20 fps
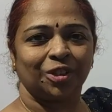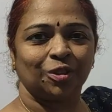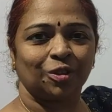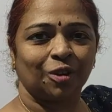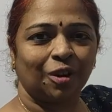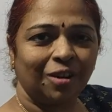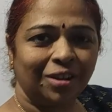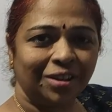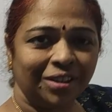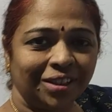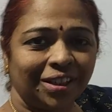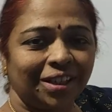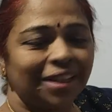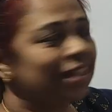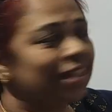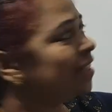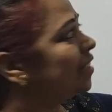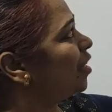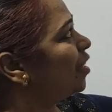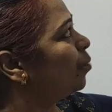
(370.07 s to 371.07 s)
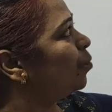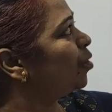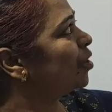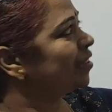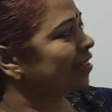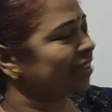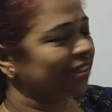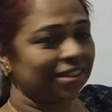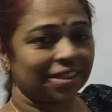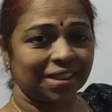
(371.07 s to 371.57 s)
saw
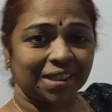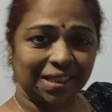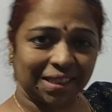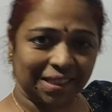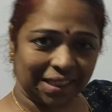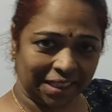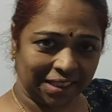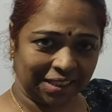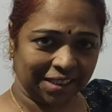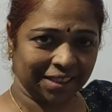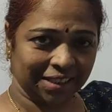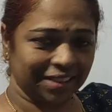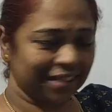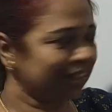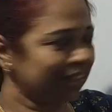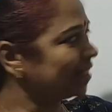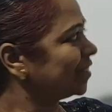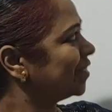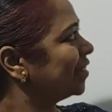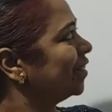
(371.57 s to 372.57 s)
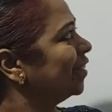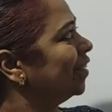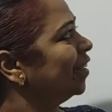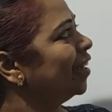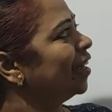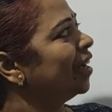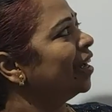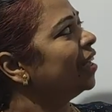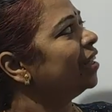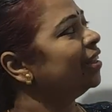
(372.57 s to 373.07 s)
about sentence,
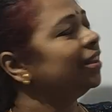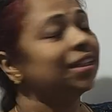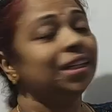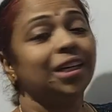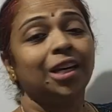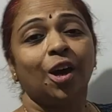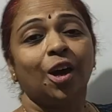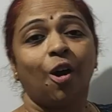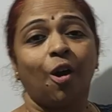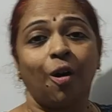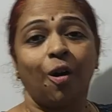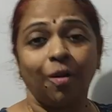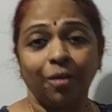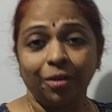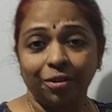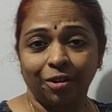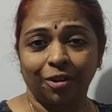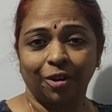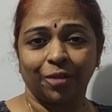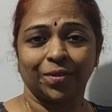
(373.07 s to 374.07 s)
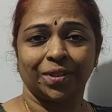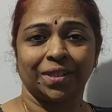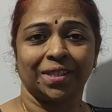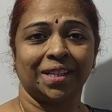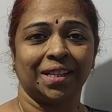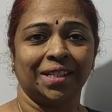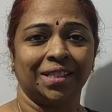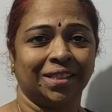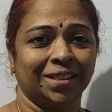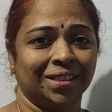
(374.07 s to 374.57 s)
the order of
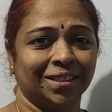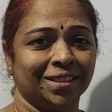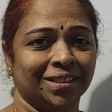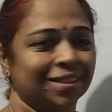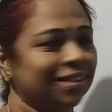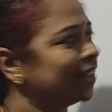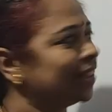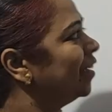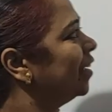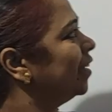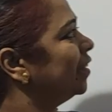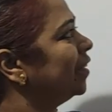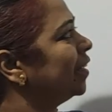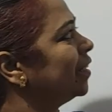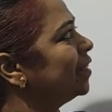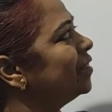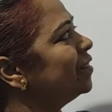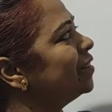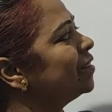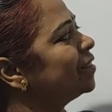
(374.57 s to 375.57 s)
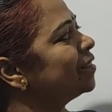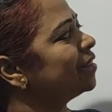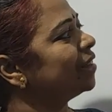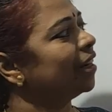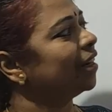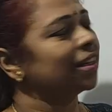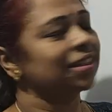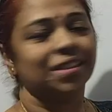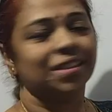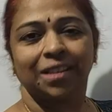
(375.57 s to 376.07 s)
sentence, that is
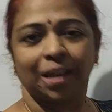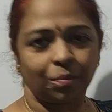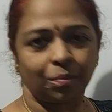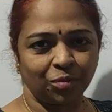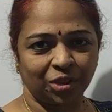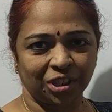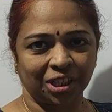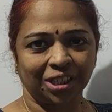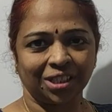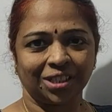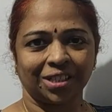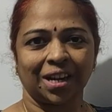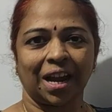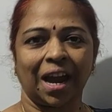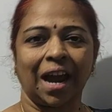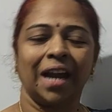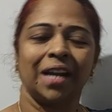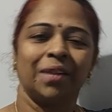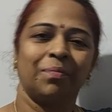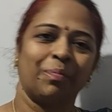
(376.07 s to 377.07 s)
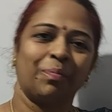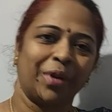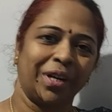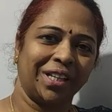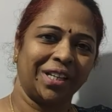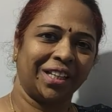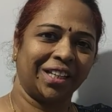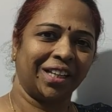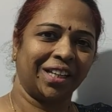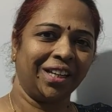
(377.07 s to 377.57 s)
a subject and
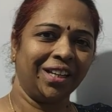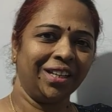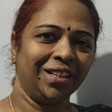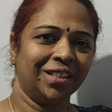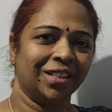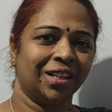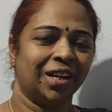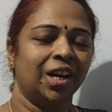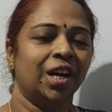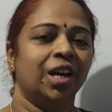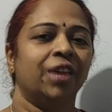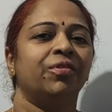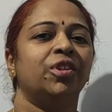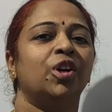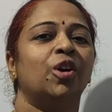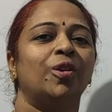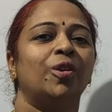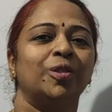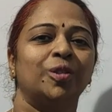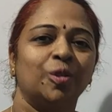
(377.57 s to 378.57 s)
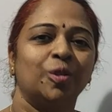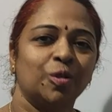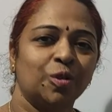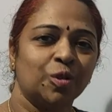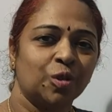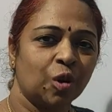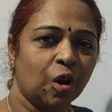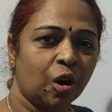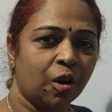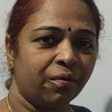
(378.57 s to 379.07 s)
predicate. We also
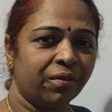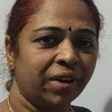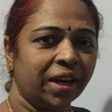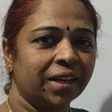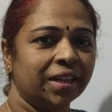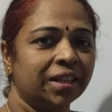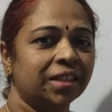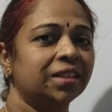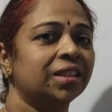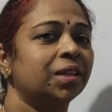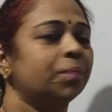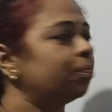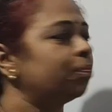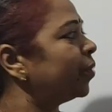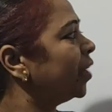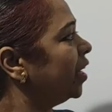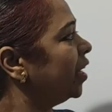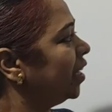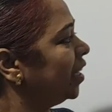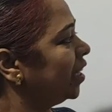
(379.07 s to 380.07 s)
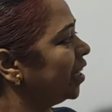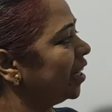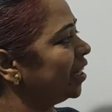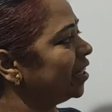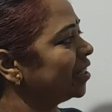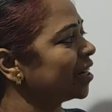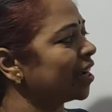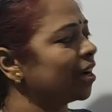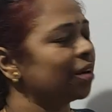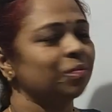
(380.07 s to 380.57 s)
saw wherein the
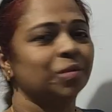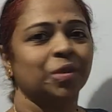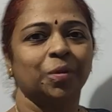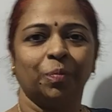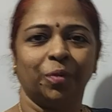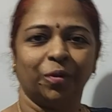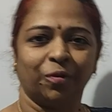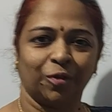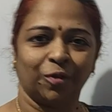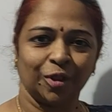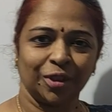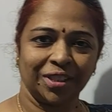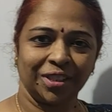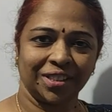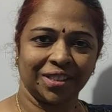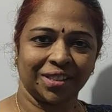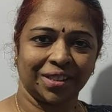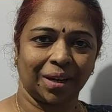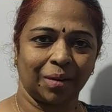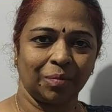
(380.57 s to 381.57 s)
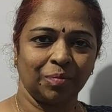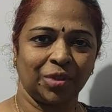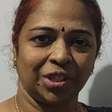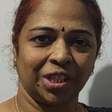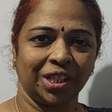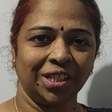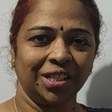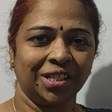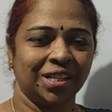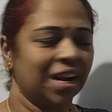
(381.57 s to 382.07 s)
predicate comes before the
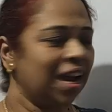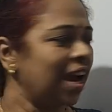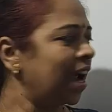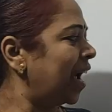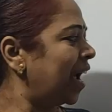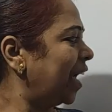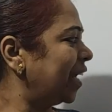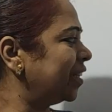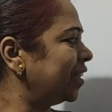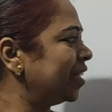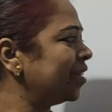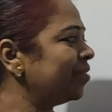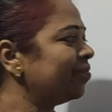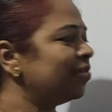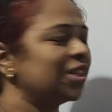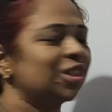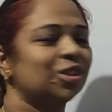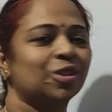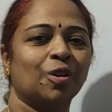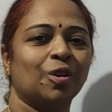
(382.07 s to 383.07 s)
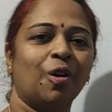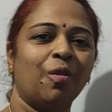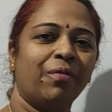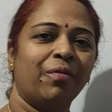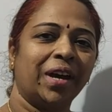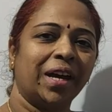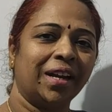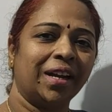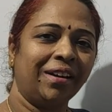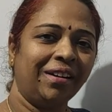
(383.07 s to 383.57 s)
subject, and then we saw
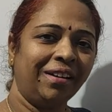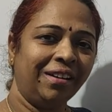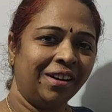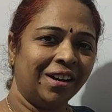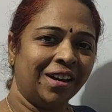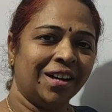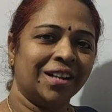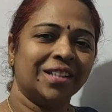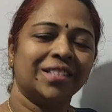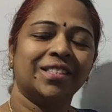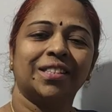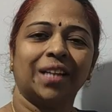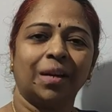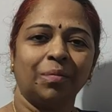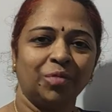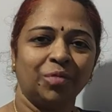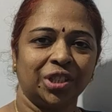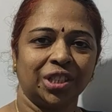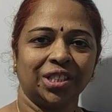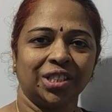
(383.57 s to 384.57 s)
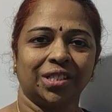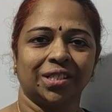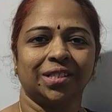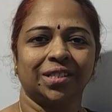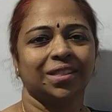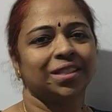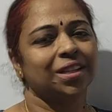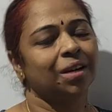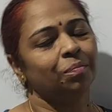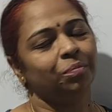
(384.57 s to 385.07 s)
where subject
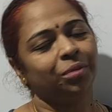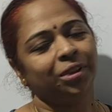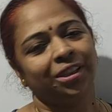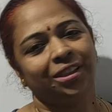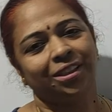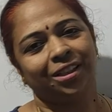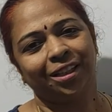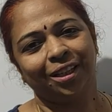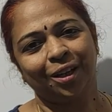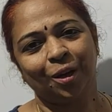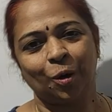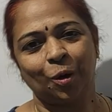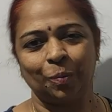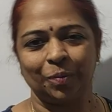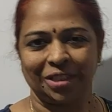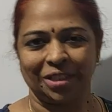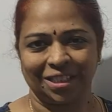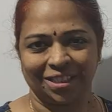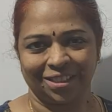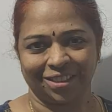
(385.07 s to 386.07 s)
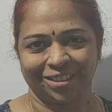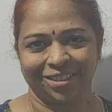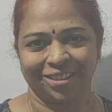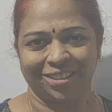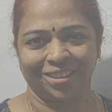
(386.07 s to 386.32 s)
is completely omitted.